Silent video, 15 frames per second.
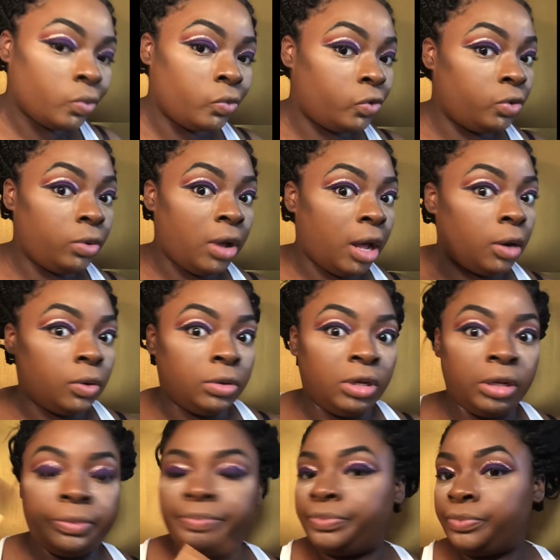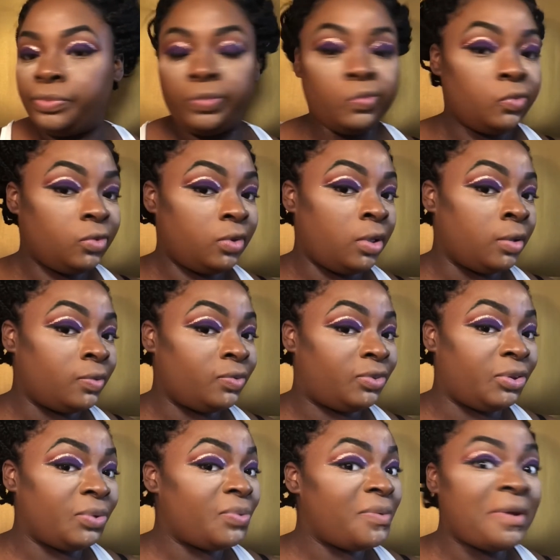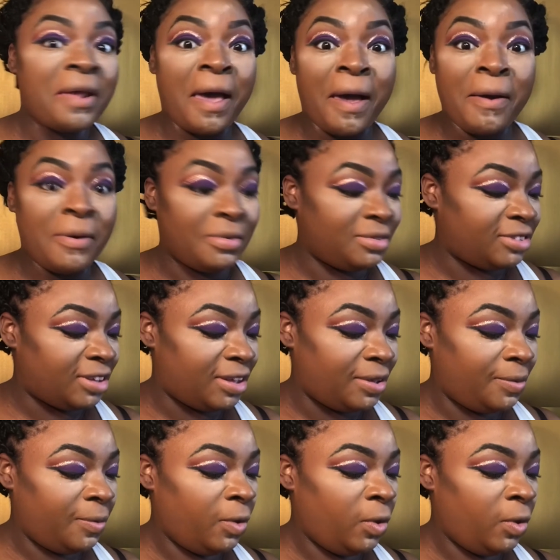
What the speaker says: Do not OD. Do not OD.